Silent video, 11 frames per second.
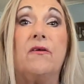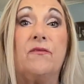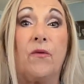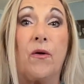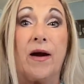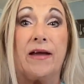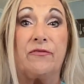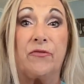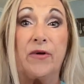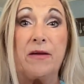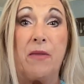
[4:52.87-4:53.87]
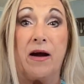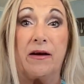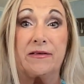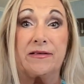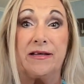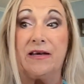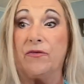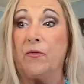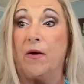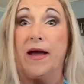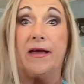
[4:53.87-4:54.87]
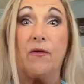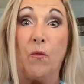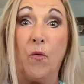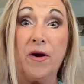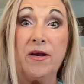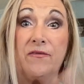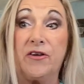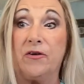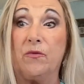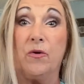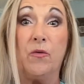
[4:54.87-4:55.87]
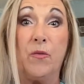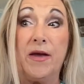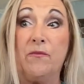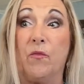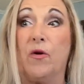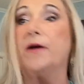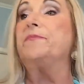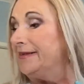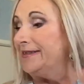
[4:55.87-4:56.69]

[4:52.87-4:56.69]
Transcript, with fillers: for a free box giveaway. One of you will win one.